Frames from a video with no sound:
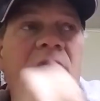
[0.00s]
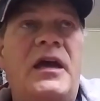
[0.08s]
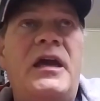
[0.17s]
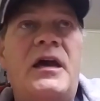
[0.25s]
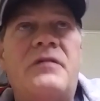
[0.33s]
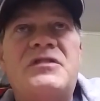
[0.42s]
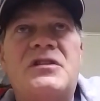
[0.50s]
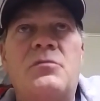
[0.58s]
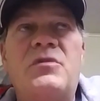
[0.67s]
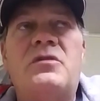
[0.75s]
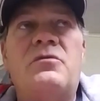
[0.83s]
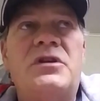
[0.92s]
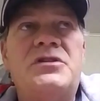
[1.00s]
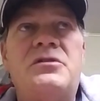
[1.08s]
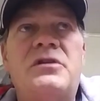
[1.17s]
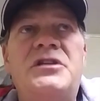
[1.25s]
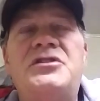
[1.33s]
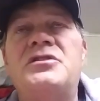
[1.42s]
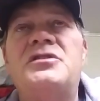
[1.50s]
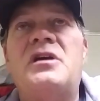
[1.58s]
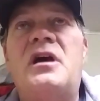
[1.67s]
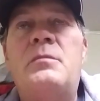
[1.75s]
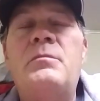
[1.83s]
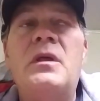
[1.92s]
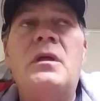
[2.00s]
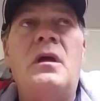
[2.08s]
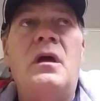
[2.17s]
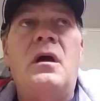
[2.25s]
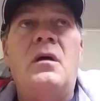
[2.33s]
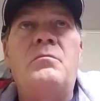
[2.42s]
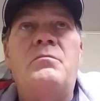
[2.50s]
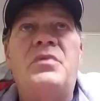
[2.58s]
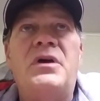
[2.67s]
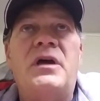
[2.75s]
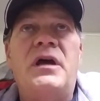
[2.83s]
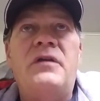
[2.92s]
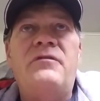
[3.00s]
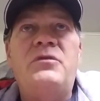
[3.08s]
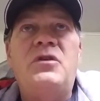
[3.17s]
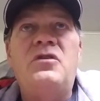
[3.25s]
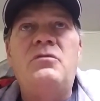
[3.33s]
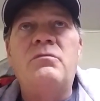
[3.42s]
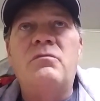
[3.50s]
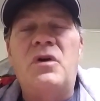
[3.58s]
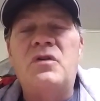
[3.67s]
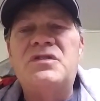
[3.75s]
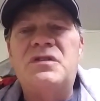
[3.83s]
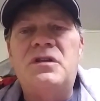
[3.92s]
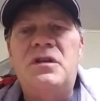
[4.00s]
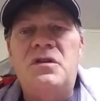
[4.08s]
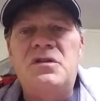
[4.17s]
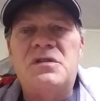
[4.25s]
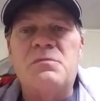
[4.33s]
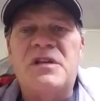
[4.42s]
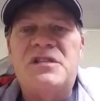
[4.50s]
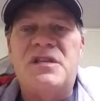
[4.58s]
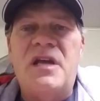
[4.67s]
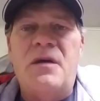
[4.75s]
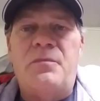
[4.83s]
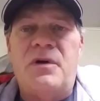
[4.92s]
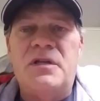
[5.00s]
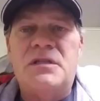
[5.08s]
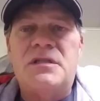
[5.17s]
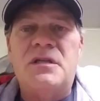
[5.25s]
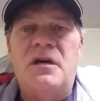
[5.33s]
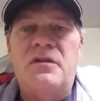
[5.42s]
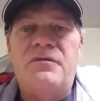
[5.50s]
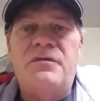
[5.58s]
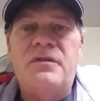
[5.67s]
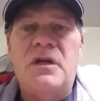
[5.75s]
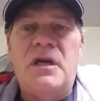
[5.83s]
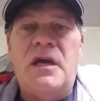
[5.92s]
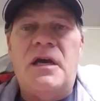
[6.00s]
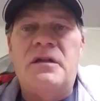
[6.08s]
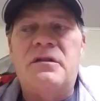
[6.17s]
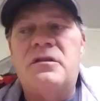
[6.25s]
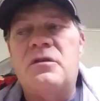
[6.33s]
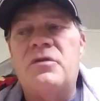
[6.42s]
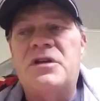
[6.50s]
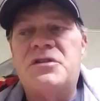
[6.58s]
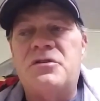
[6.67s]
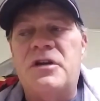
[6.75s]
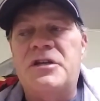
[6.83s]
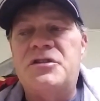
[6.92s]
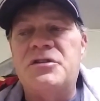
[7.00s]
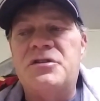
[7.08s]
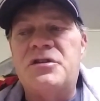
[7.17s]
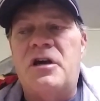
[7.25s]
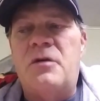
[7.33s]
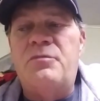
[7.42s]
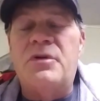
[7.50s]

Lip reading: I have some at the restoration shop, but I've mostly used my Snap-on stuff at the restoration shop.